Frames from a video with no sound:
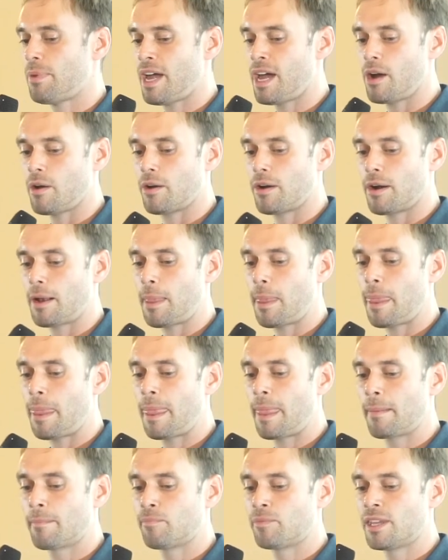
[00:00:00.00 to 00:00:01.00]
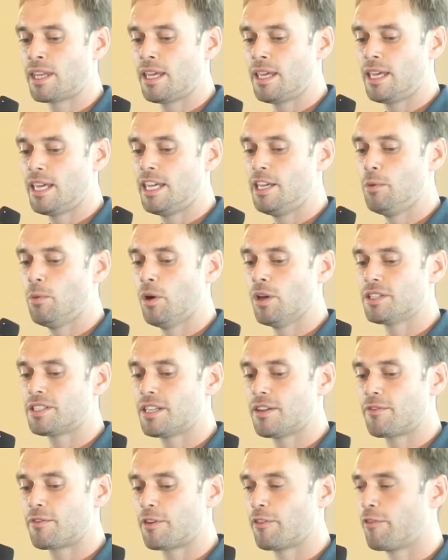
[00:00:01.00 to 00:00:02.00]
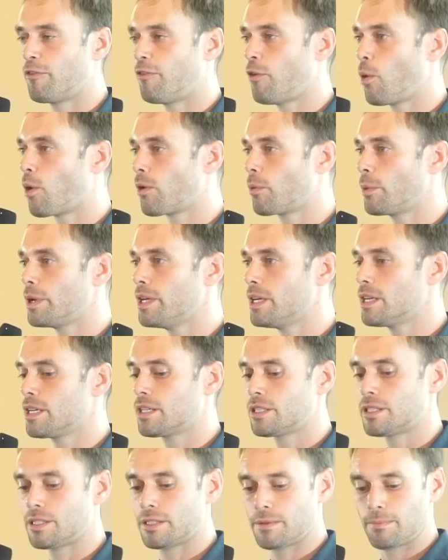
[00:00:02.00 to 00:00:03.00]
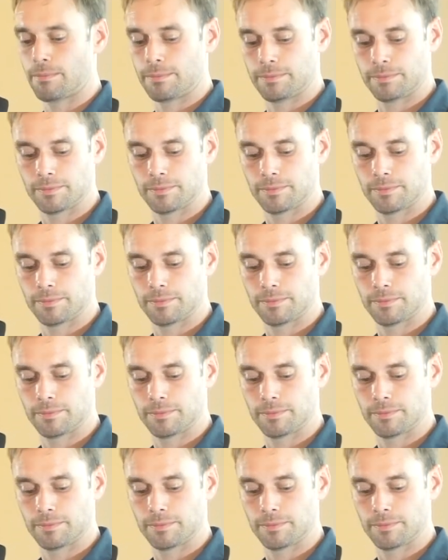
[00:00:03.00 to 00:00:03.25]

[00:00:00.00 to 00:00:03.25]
power. He wants it for four weeks.